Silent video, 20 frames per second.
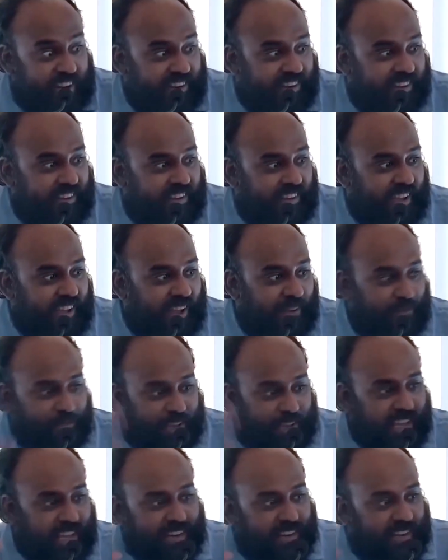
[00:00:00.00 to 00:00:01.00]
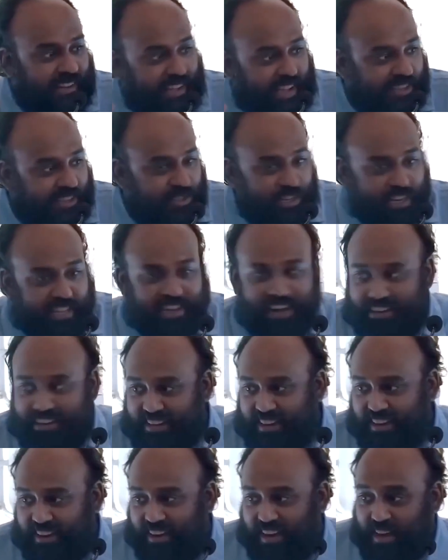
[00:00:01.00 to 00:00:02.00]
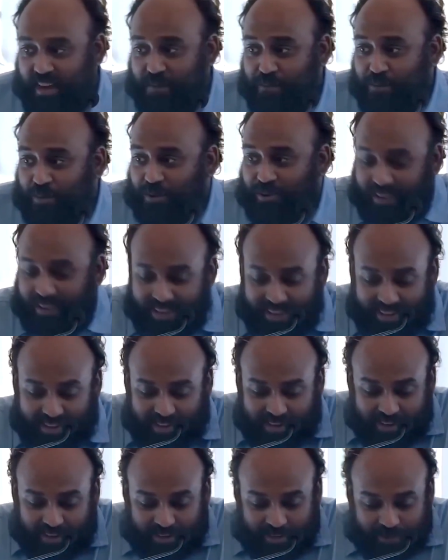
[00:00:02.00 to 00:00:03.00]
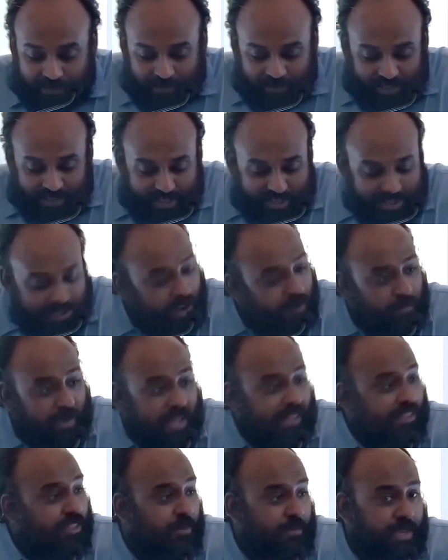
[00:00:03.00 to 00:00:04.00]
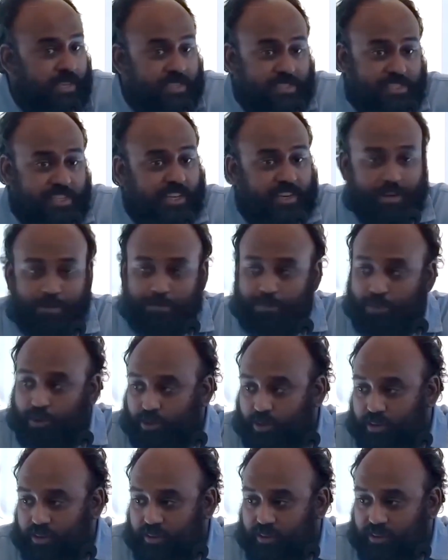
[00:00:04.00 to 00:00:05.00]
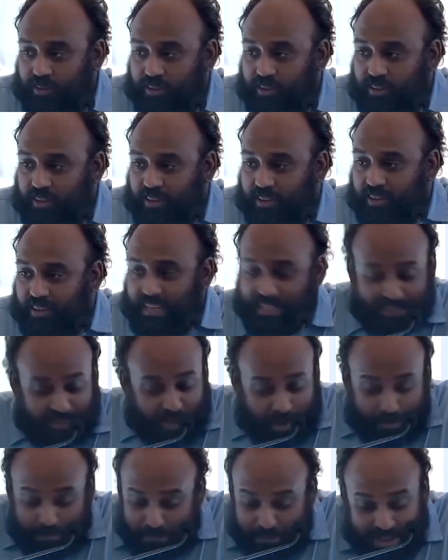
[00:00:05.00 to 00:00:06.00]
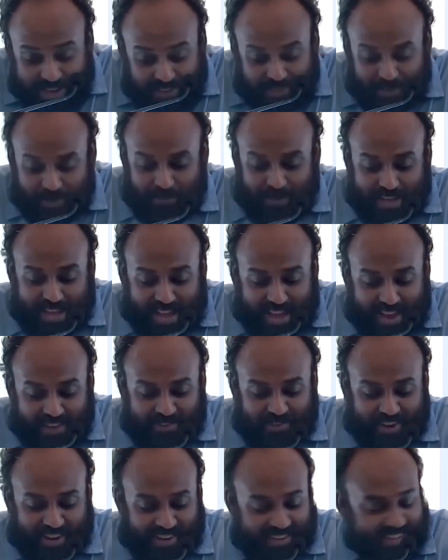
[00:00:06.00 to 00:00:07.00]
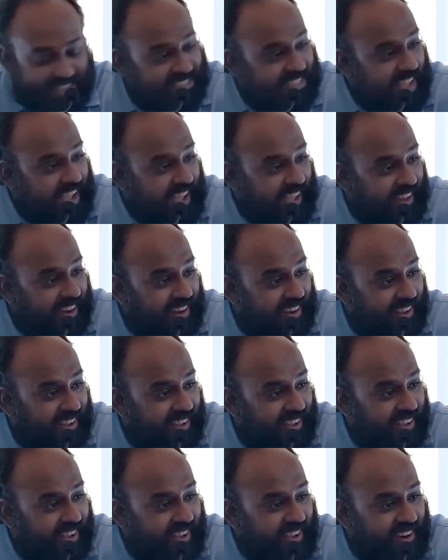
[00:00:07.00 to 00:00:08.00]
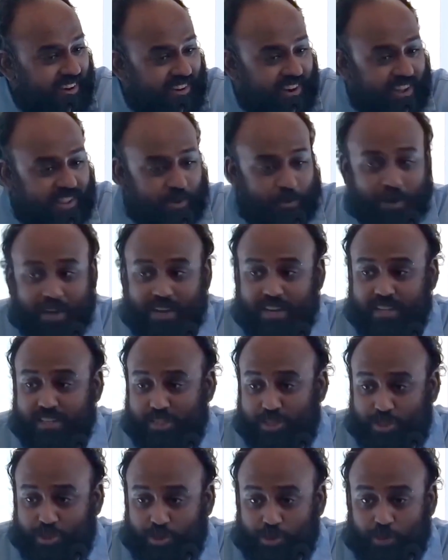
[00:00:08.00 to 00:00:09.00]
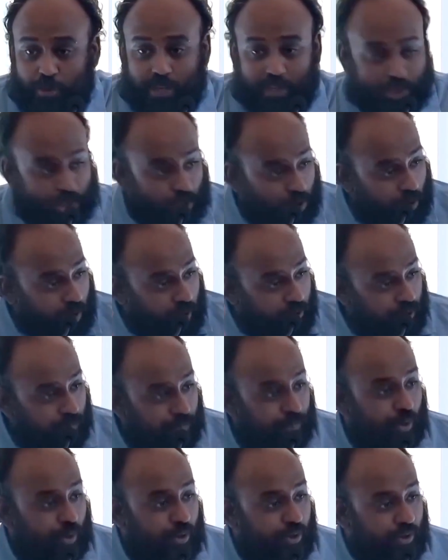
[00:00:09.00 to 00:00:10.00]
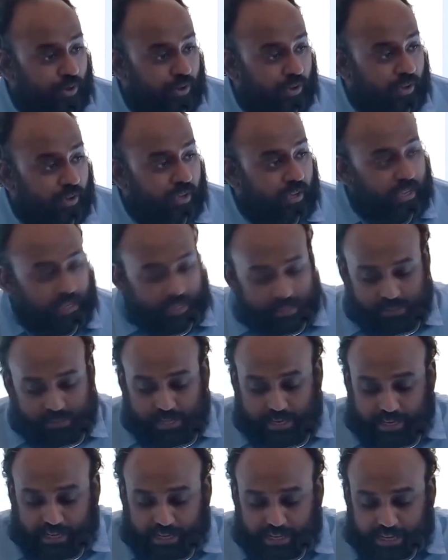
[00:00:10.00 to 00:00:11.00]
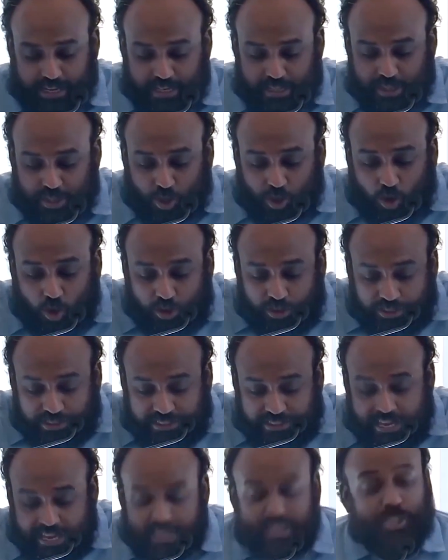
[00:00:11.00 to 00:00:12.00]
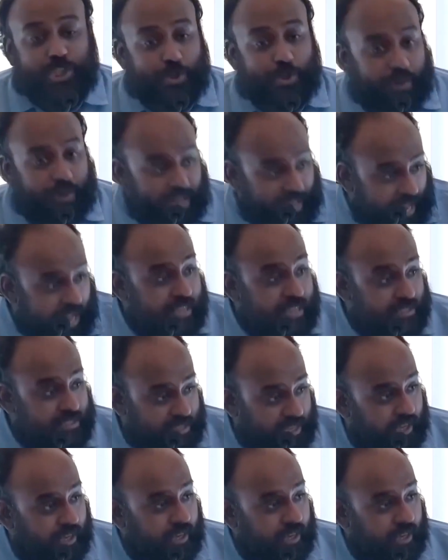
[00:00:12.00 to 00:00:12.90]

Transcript: and we actually can't get it anymore, right? It's not meant to be a secret book. It's not meant to be hard to understand. Rather, what it's doing throughout the book is that it is contextualizing